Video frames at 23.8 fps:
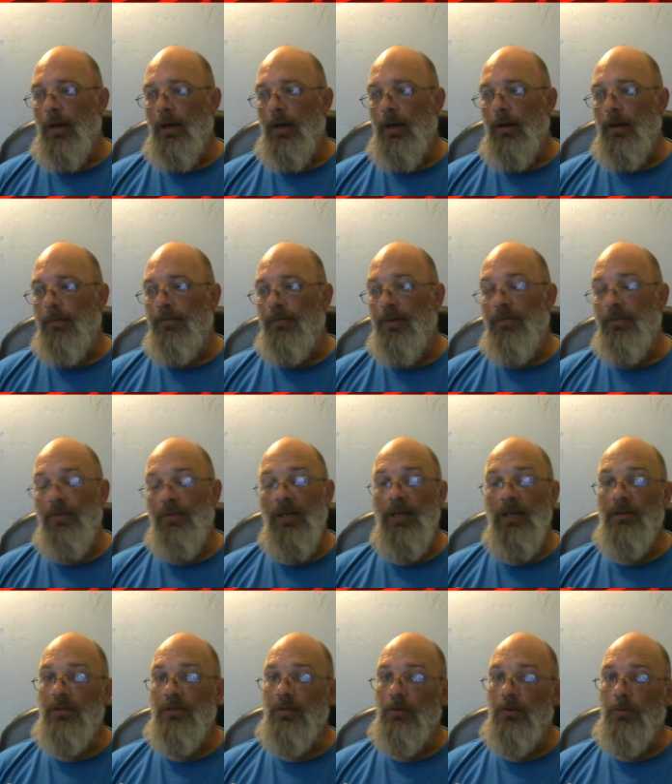15
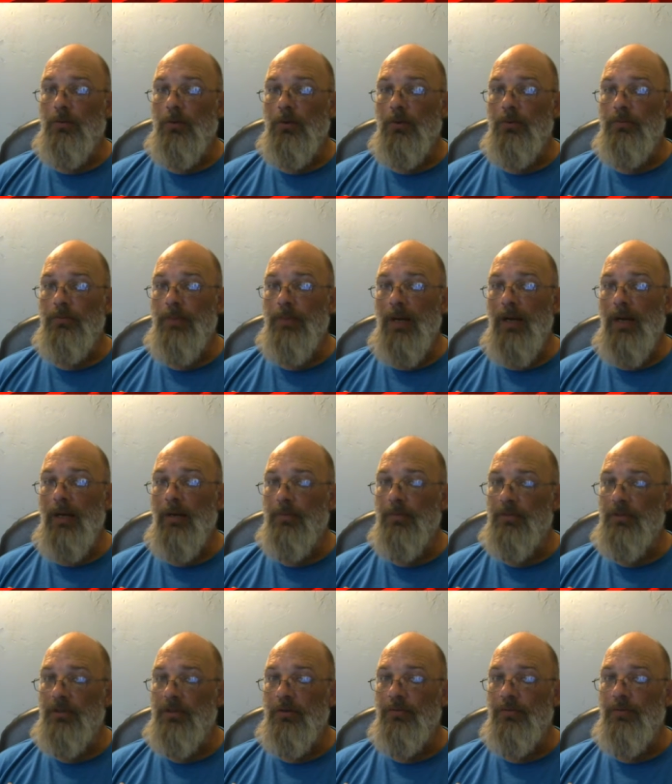still rolls by and I'm
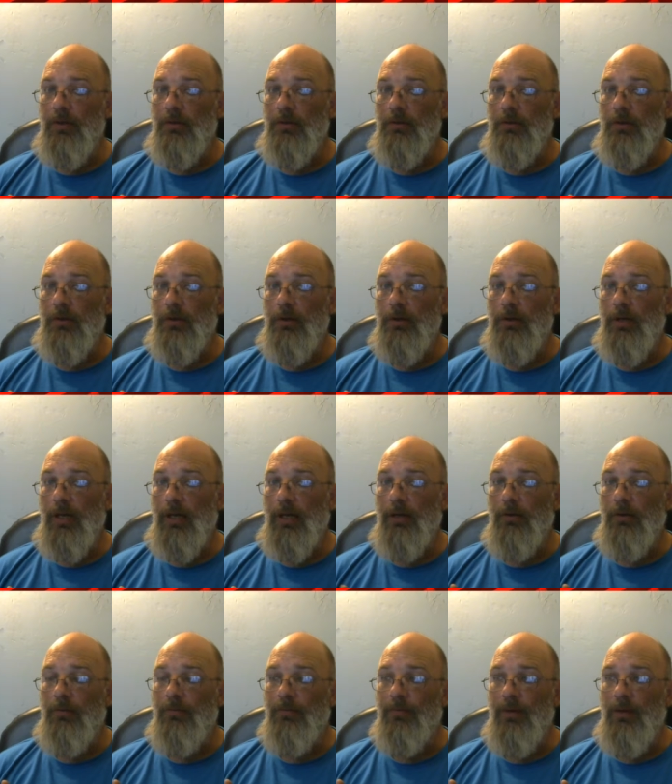still feeling good and I
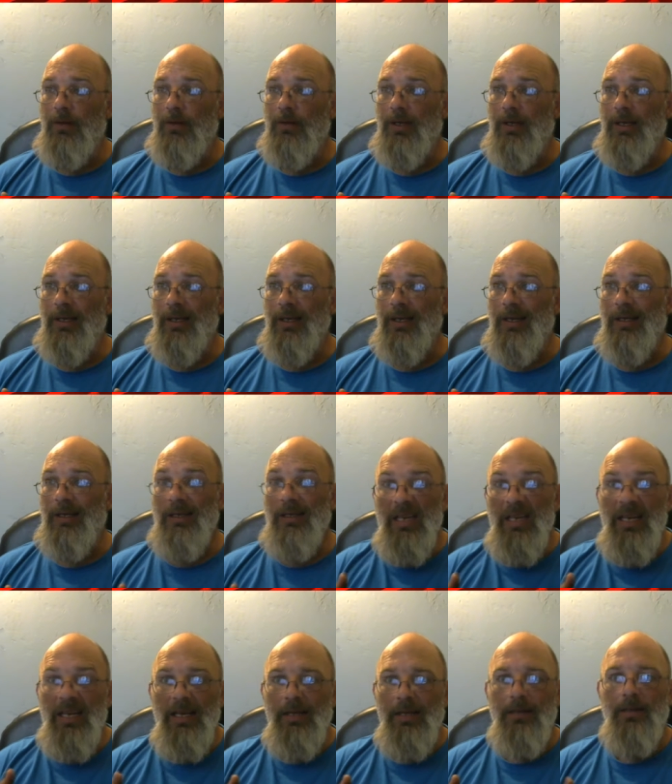don't feel like I
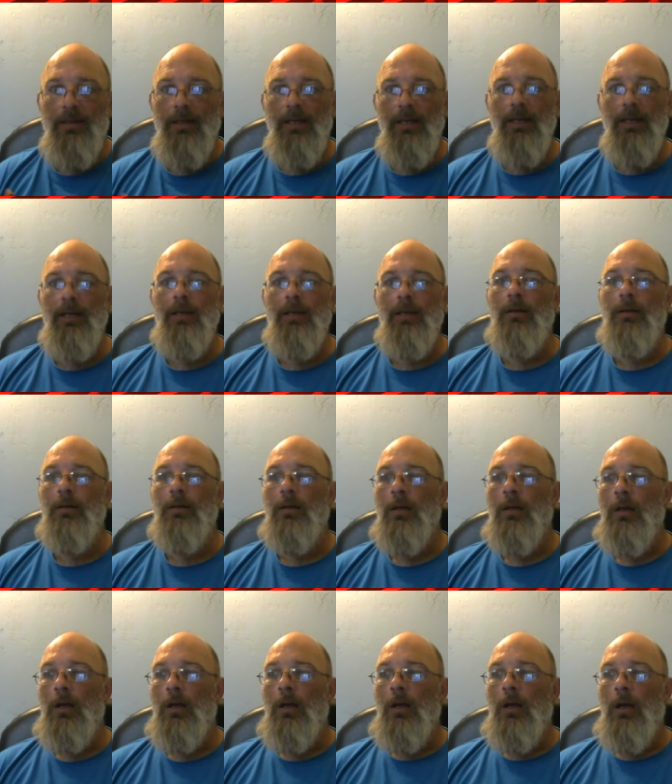need to eat.
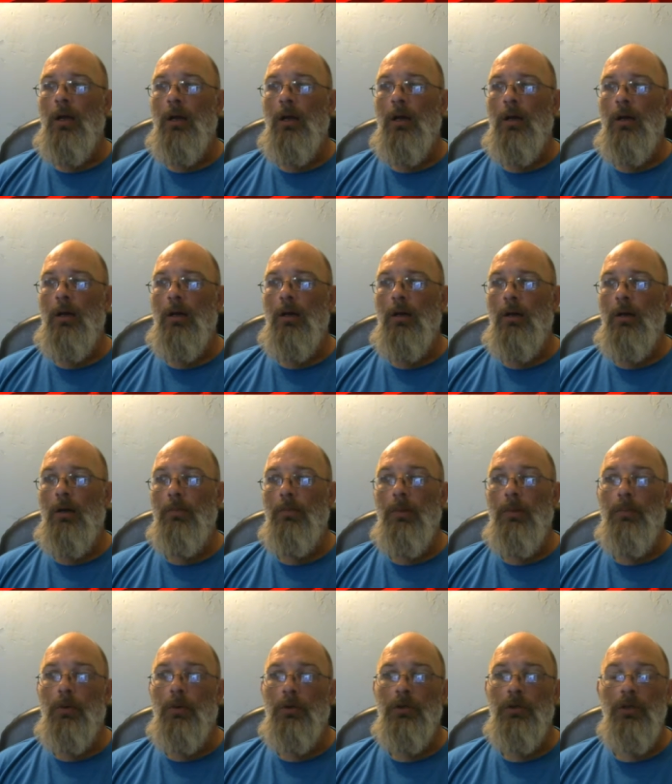I'll be
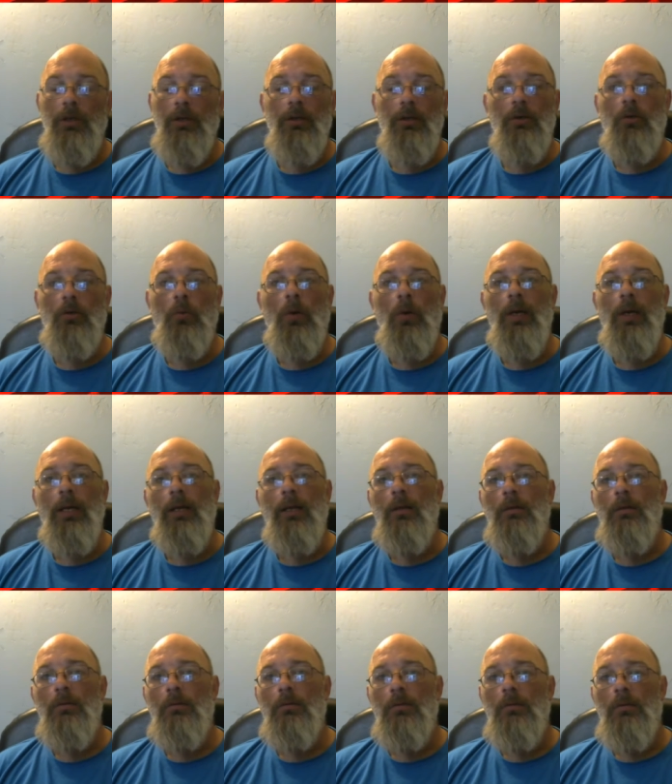pushing it to 20.
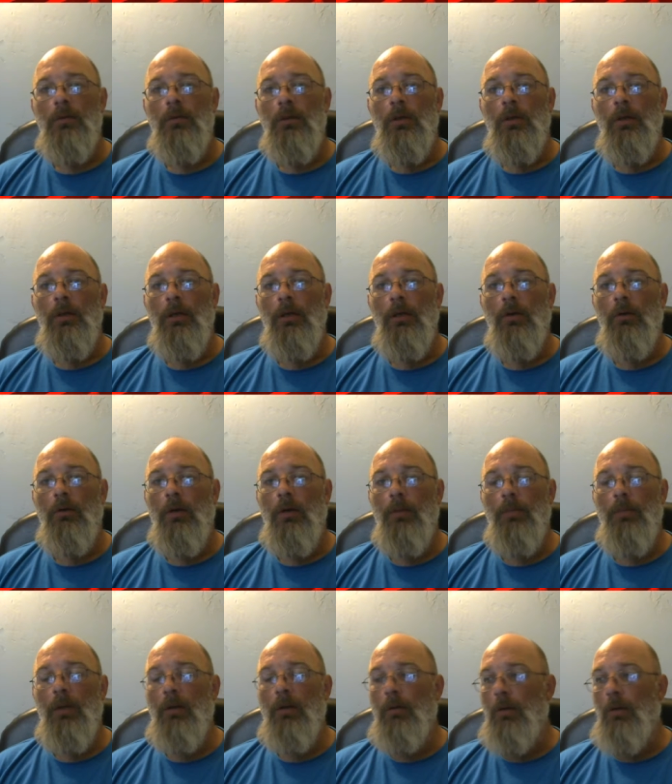I'm
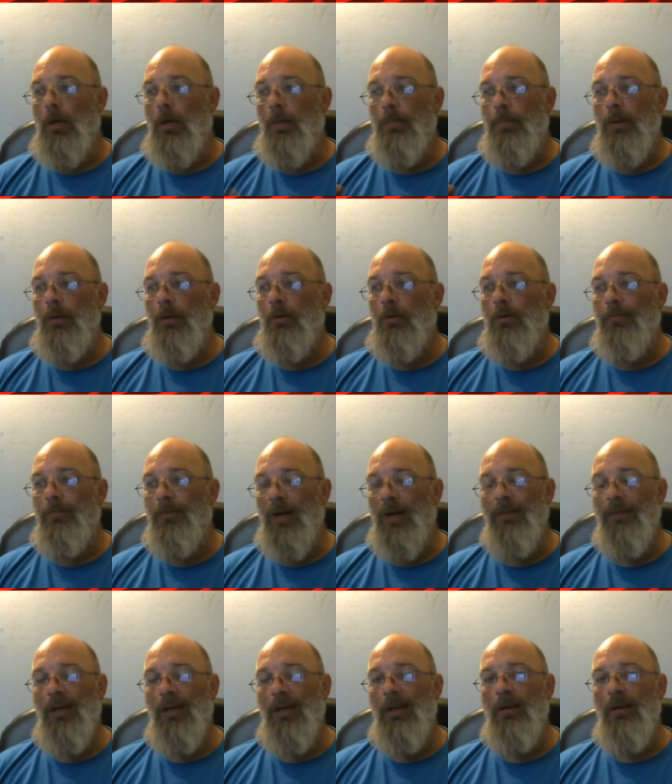going to up it
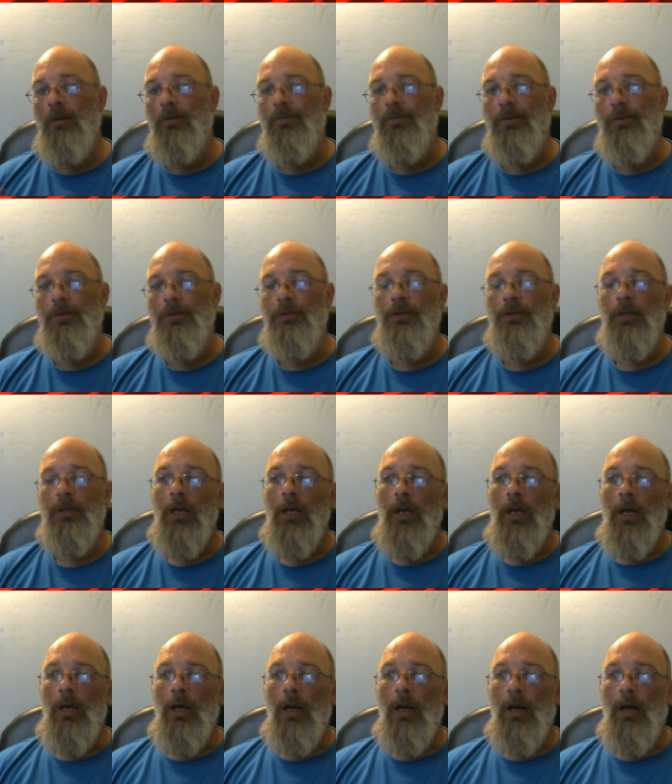5-day intervals.
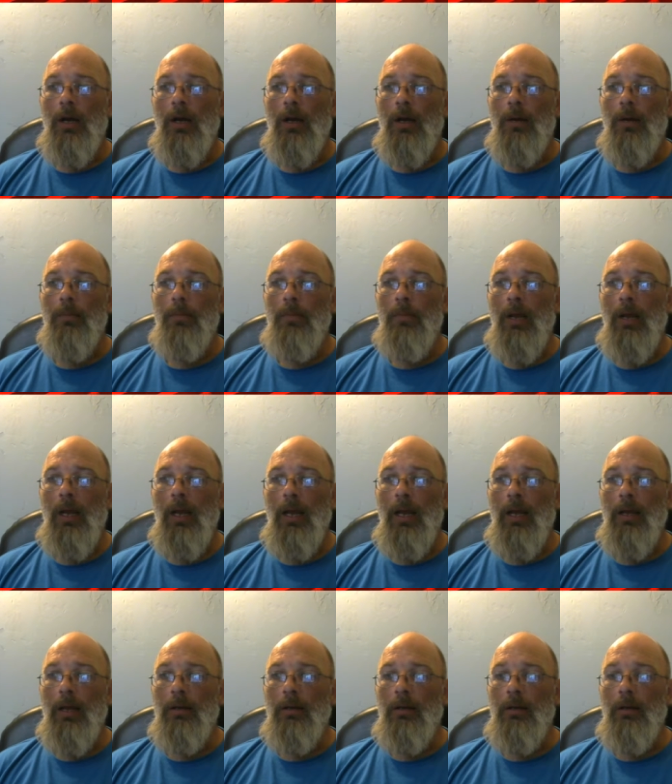
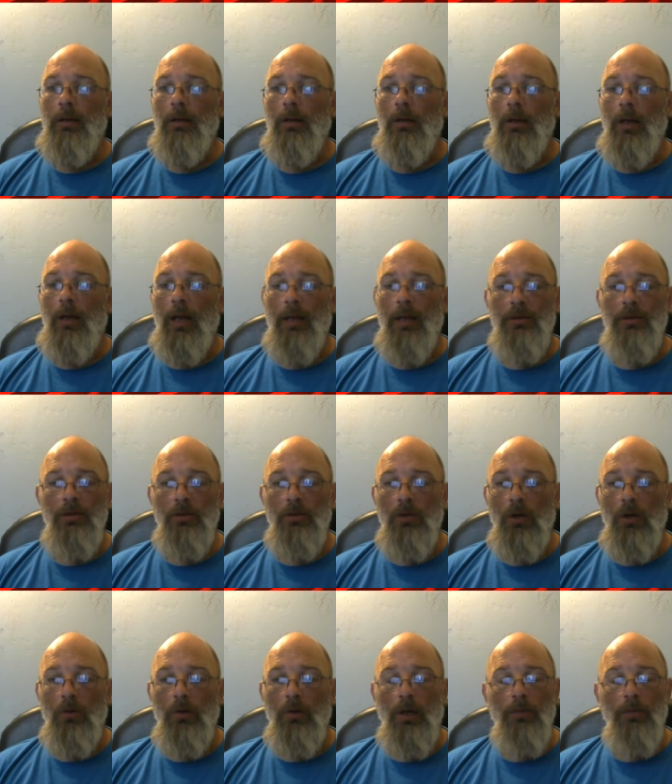And as you
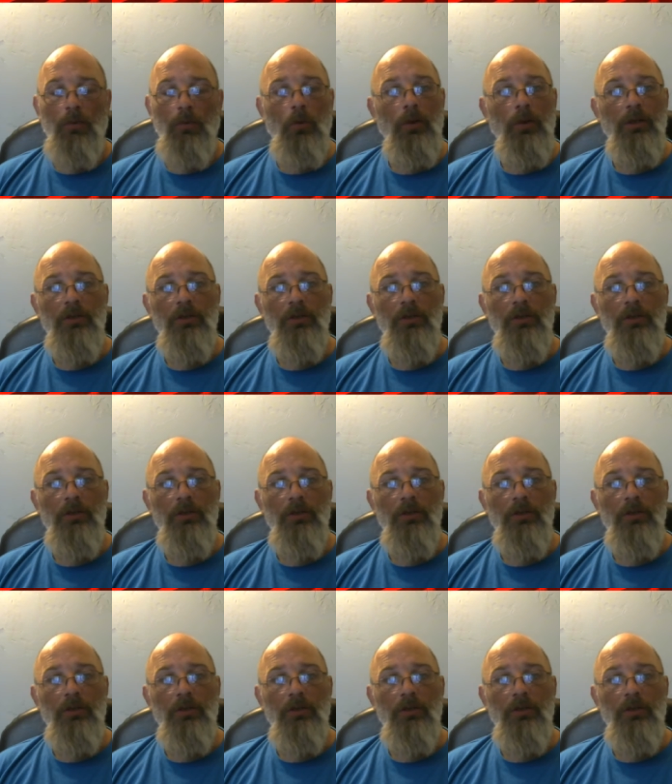know, I'm quitting